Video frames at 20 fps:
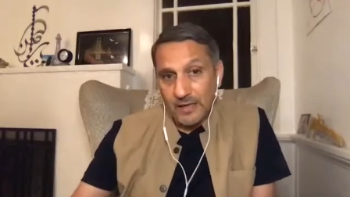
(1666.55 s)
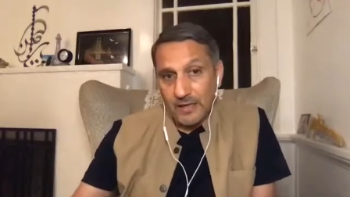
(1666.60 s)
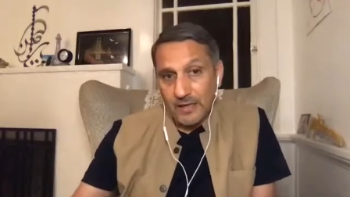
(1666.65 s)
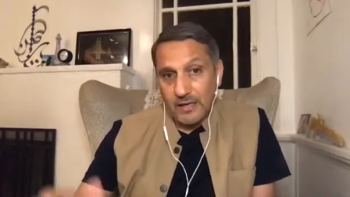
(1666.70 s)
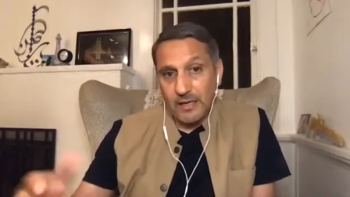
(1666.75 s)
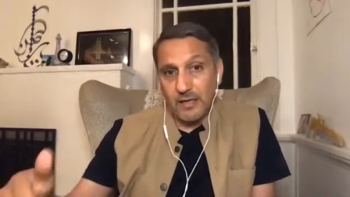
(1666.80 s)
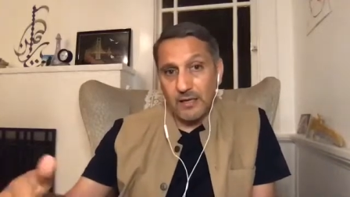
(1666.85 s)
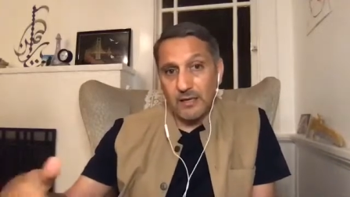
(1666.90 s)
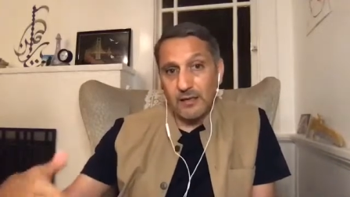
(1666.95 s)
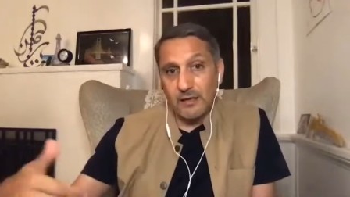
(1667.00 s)

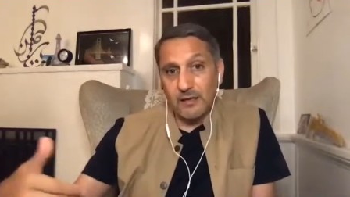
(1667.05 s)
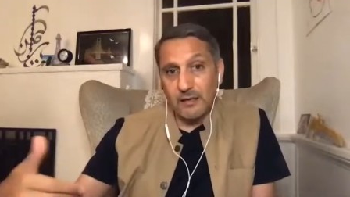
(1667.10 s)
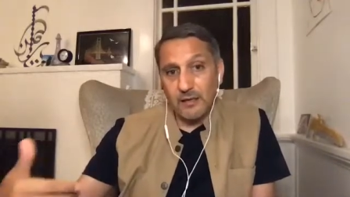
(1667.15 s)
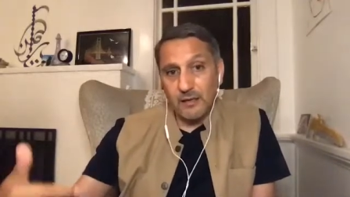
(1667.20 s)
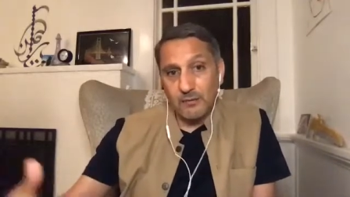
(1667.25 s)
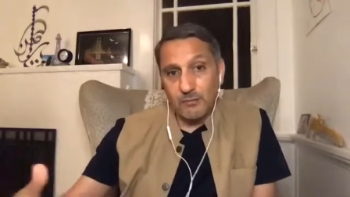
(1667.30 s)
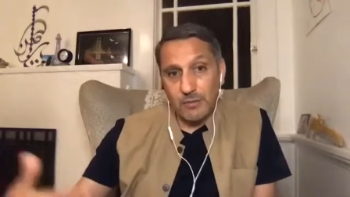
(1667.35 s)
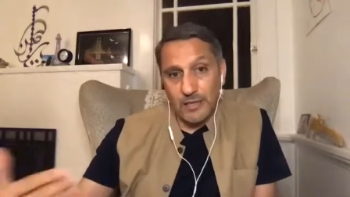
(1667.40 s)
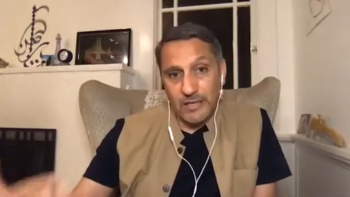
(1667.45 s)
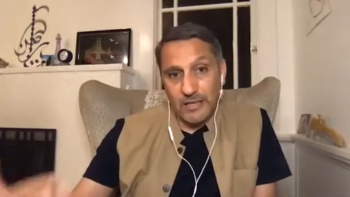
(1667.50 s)
in
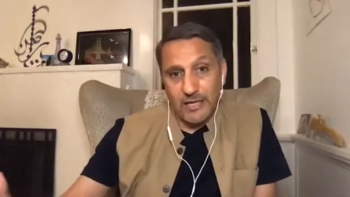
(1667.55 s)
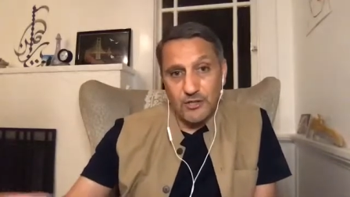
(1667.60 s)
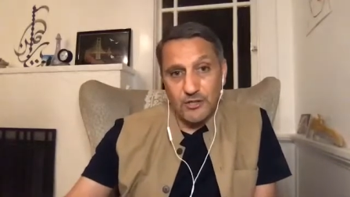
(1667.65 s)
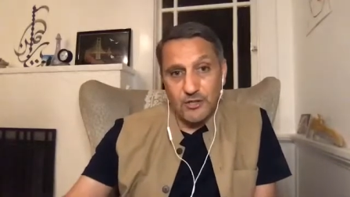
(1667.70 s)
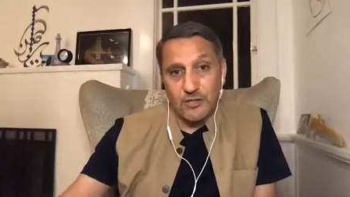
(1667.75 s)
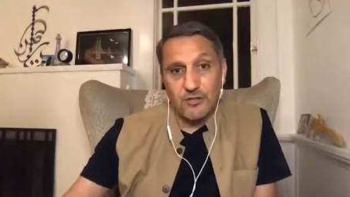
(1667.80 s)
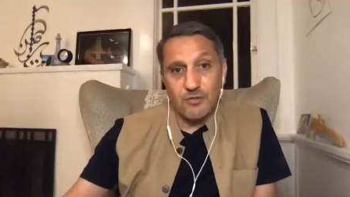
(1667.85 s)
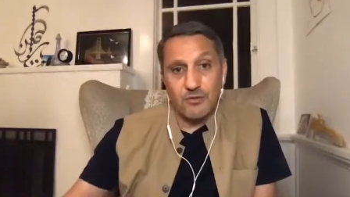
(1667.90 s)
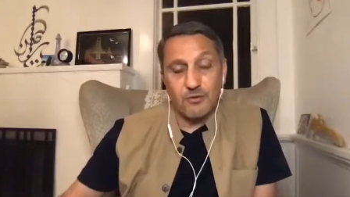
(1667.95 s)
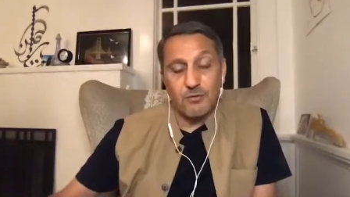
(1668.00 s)

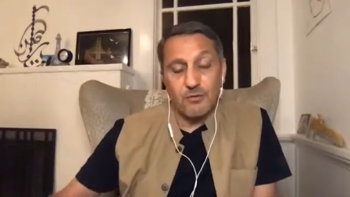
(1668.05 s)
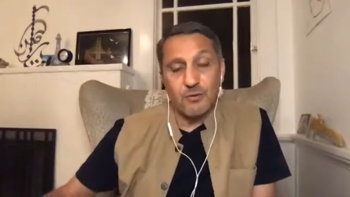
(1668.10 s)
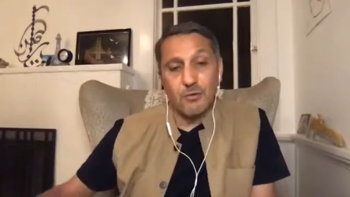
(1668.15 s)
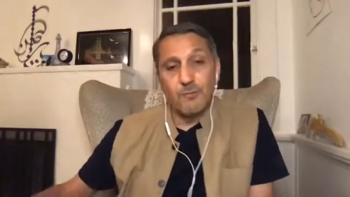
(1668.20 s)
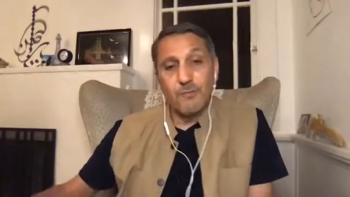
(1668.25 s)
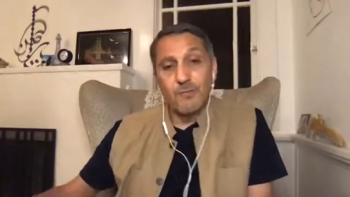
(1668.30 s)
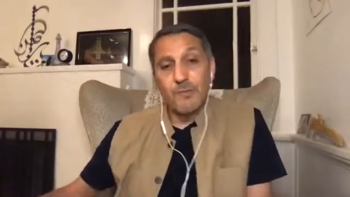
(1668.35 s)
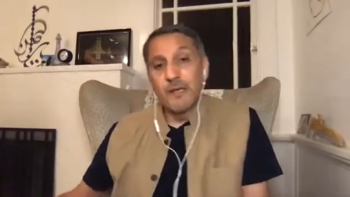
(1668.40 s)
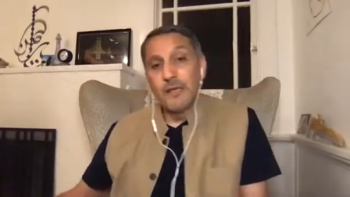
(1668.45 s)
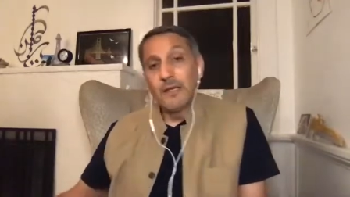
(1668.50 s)
relations
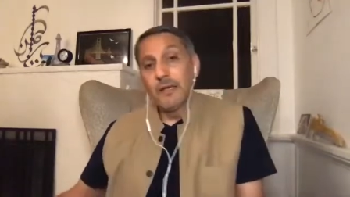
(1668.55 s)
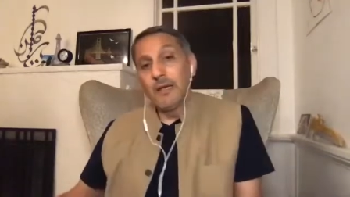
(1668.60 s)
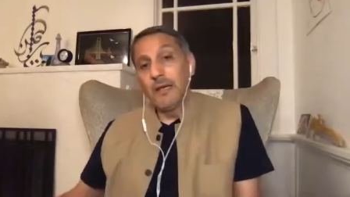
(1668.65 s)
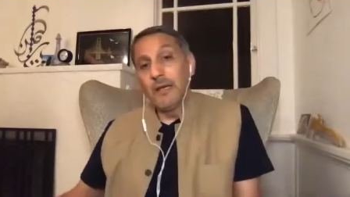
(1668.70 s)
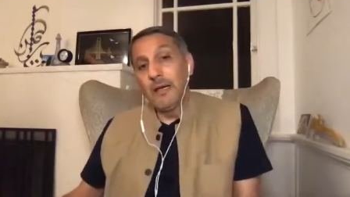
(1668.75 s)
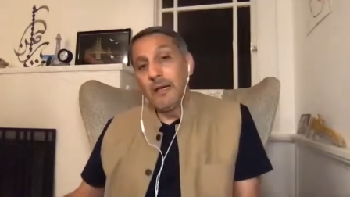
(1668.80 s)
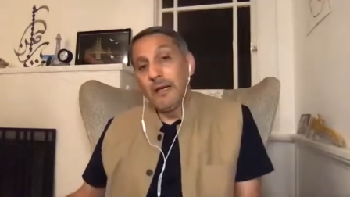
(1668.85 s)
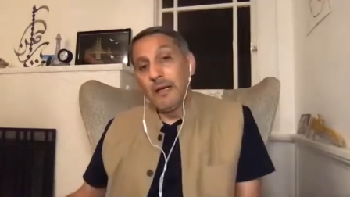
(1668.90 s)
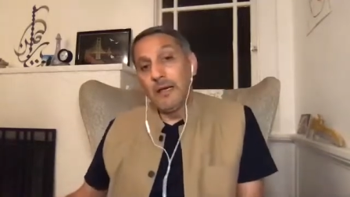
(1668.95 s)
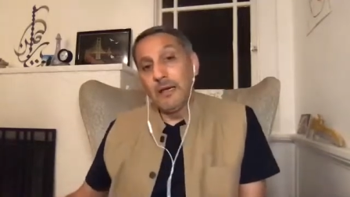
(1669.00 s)
to
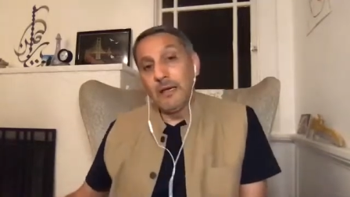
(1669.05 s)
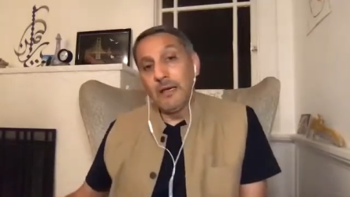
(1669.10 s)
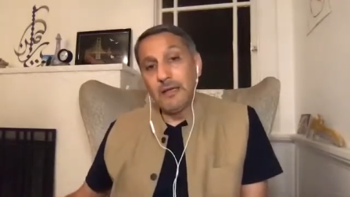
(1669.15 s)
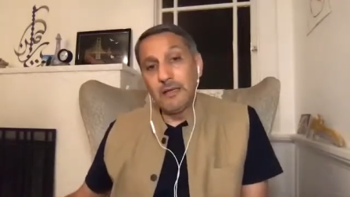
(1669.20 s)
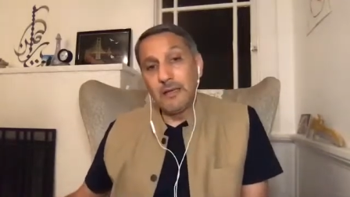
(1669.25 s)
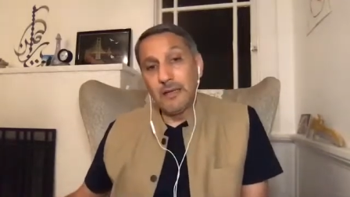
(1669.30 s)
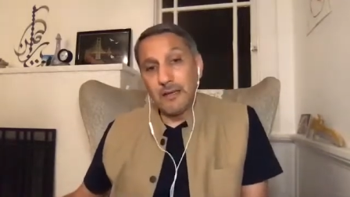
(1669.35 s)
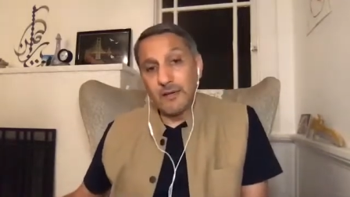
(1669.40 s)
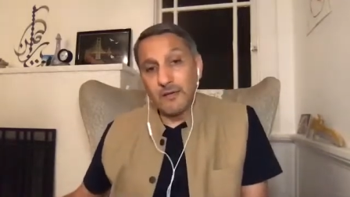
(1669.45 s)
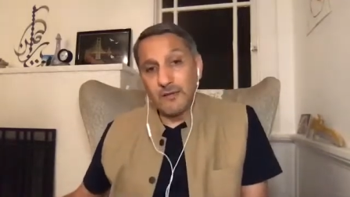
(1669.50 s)

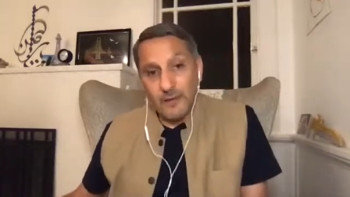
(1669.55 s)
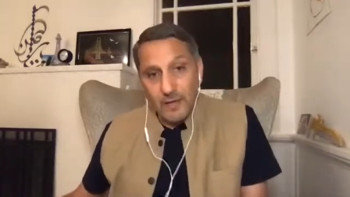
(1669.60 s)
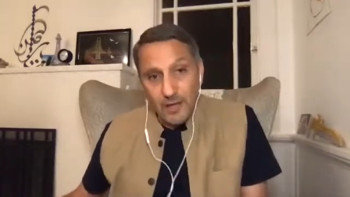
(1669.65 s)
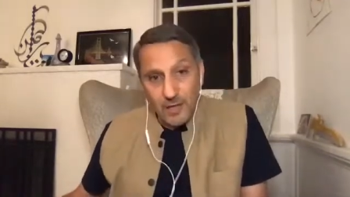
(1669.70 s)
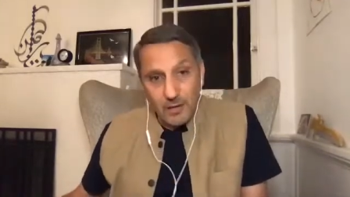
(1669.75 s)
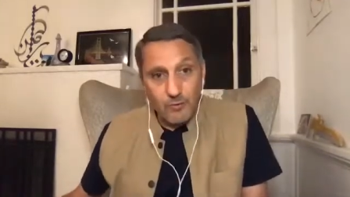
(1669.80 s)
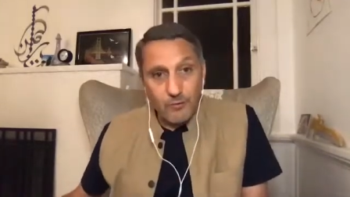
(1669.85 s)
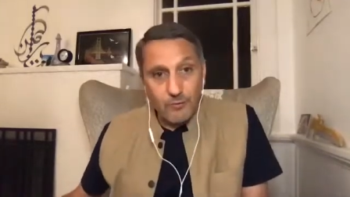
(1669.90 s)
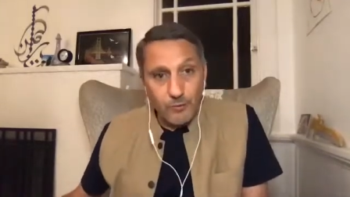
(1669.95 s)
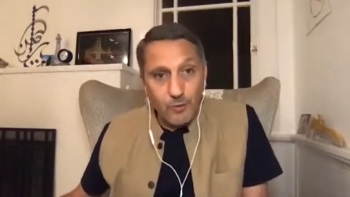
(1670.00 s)
the
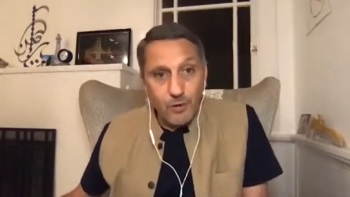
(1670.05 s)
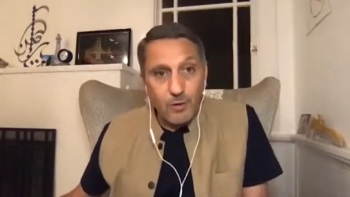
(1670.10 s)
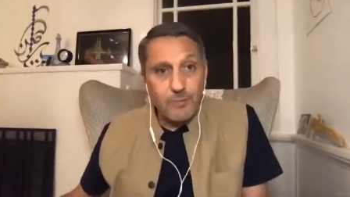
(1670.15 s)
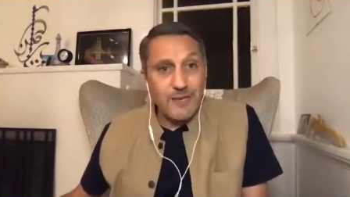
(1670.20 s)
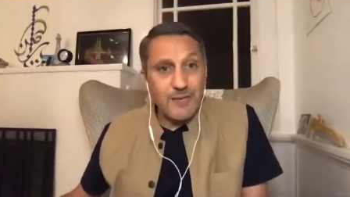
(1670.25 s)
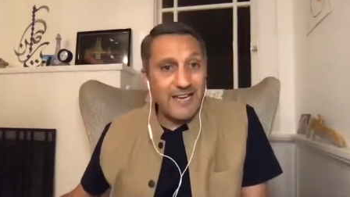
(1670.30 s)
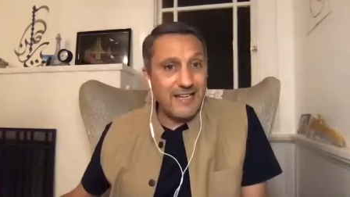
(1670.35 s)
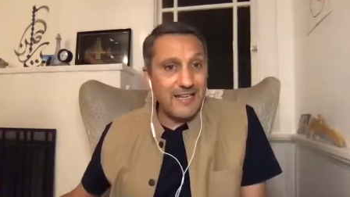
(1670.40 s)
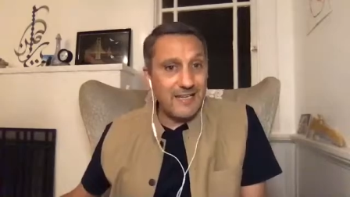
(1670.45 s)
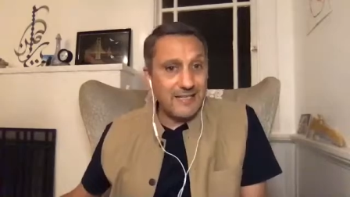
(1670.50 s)

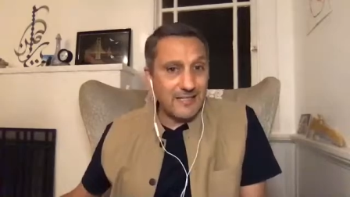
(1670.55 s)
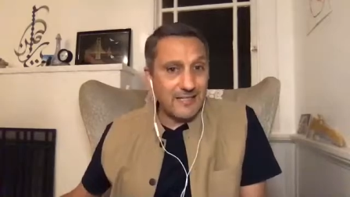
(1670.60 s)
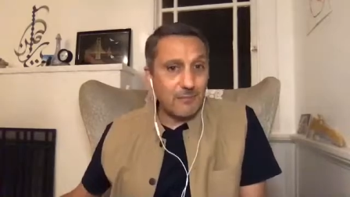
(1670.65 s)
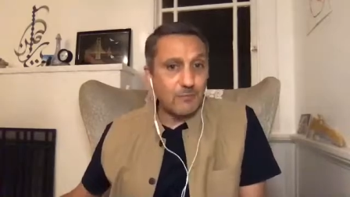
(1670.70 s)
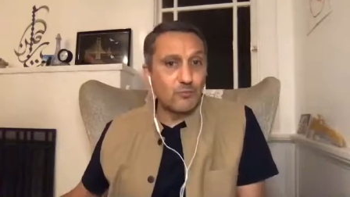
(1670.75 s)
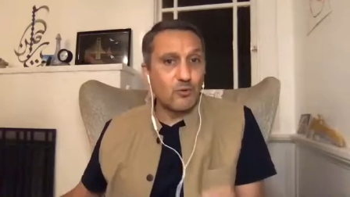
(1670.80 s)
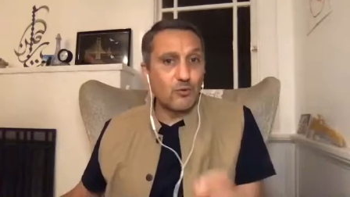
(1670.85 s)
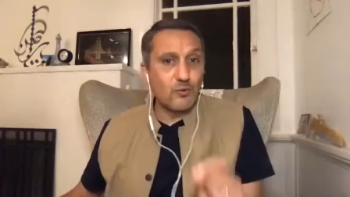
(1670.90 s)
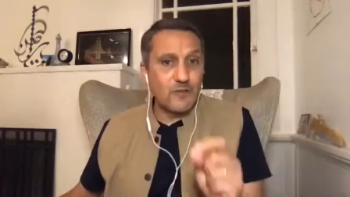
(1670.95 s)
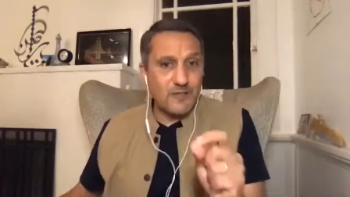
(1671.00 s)
Islamophobia and
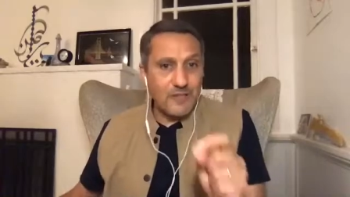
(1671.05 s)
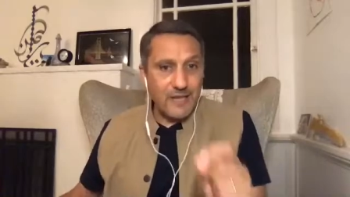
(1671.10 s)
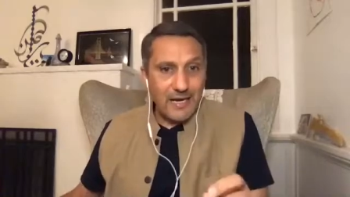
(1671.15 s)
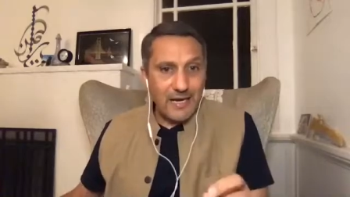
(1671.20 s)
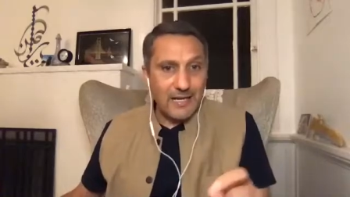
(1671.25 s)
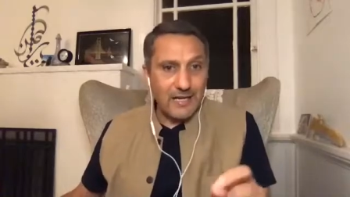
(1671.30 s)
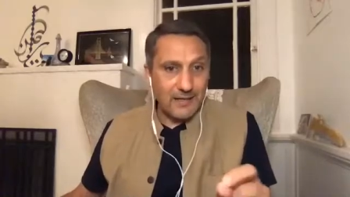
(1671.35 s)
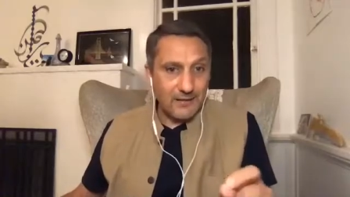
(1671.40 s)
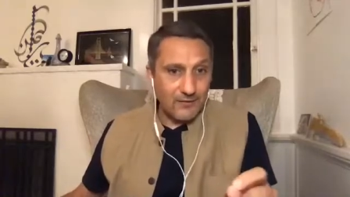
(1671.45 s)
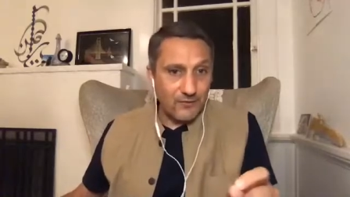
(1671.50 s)
attempt to
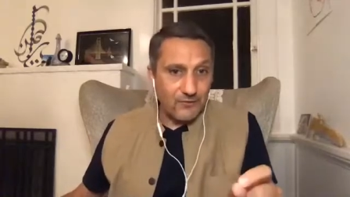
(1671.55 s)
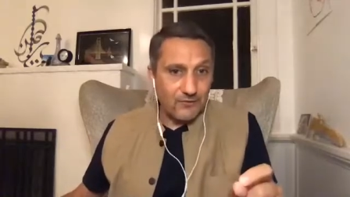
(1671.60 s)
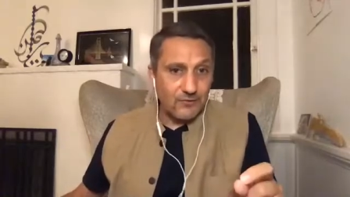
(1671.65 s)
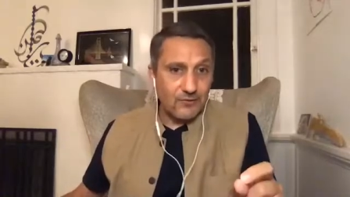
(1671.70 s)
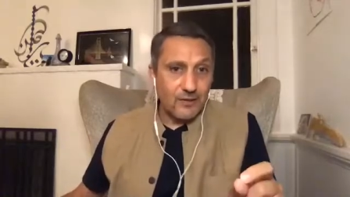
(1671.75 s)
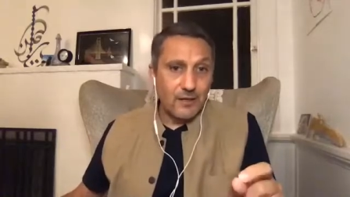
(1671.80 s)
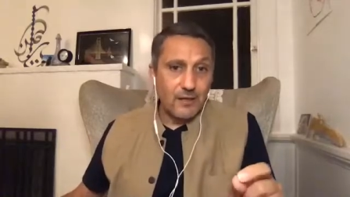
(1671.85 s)
silence